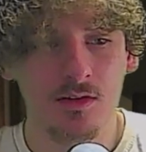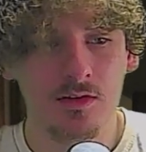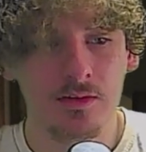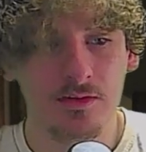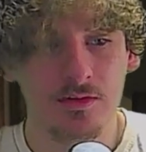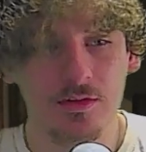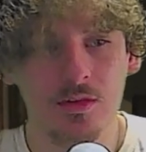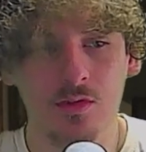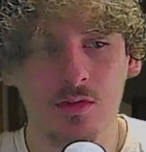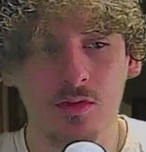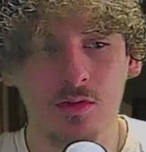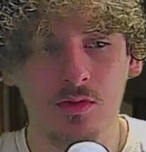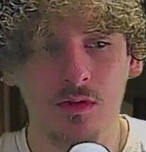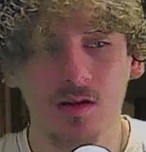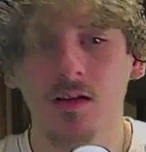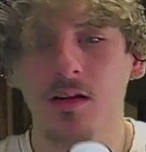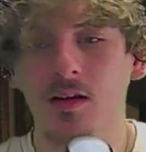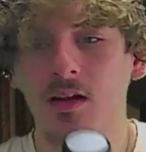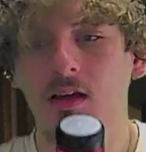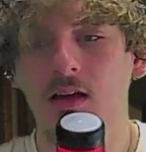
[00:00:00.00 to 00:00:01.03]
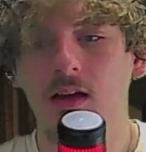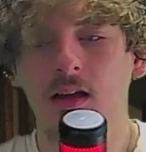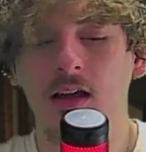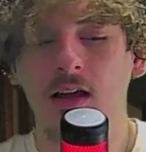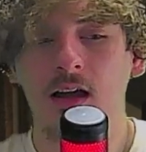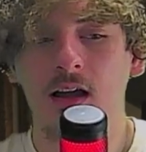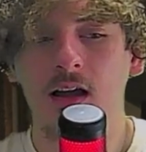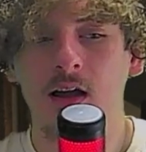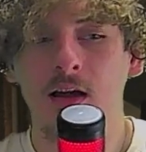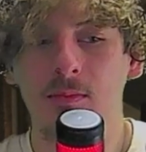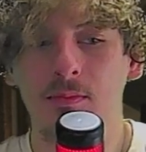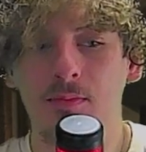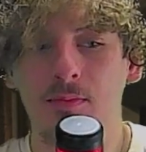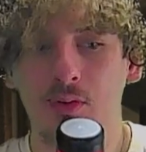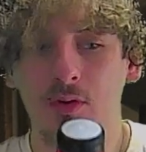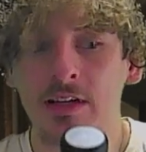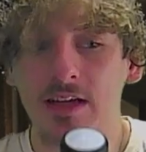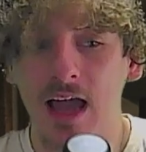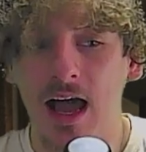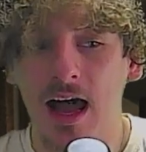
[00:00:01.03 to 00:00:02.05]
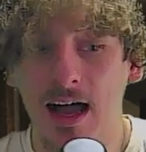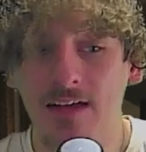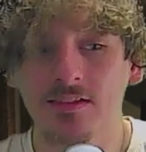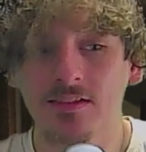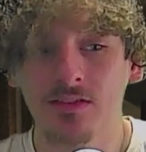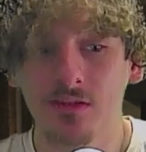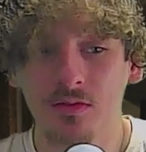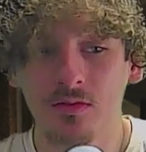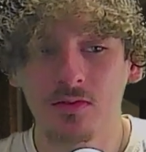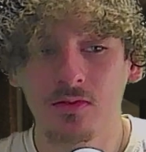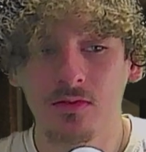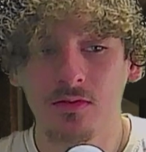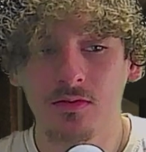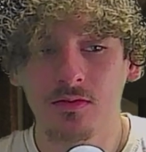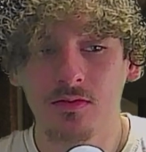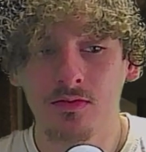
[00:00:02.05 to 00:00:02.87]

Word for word: to pre-high school